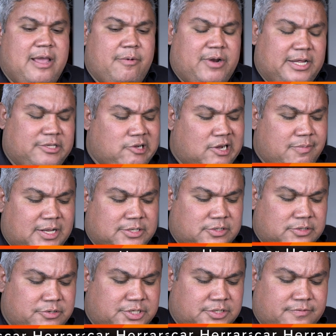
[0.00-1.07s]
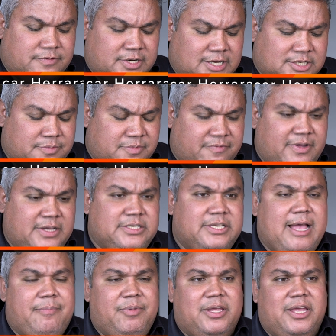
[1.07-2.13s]
When I talk about solutions for customer facing
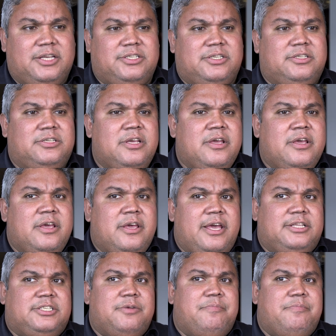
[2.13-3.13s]
applications, it's